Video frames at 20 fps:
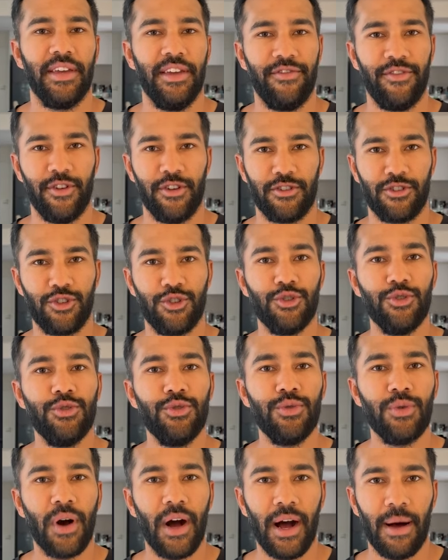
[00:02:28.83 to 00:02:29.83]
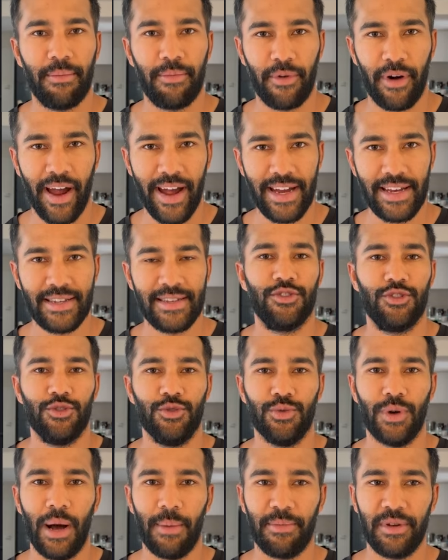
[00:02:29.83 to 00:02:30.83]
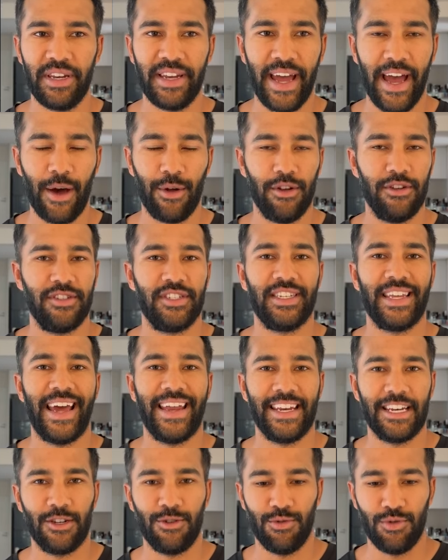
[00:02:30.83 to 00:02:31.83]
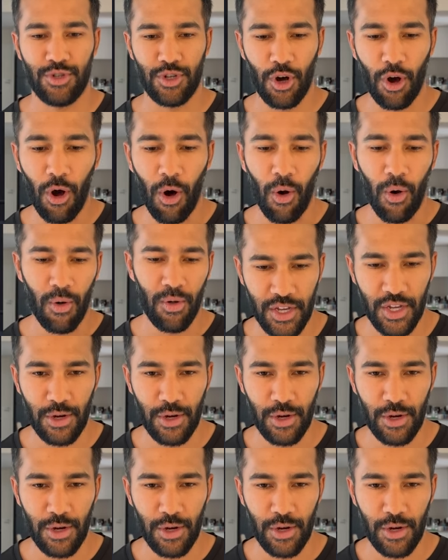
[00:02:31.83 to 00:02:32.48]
If you're too upright, too up and down and standing too tall,